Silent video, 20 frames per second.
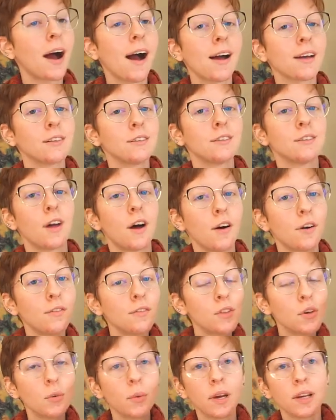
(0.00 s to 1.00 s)
I
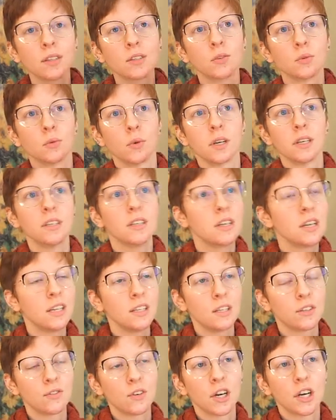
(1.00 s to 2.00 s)
love the way it's written in
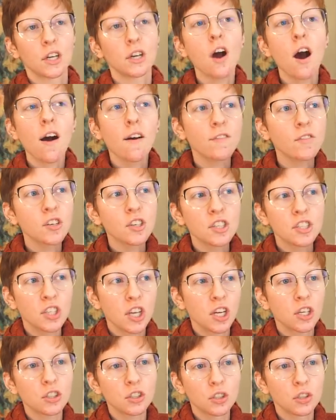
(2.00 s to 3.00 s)
this very
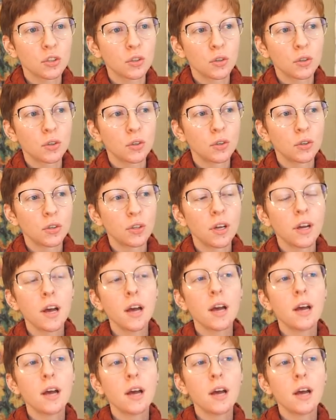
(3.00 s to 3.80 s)
conversational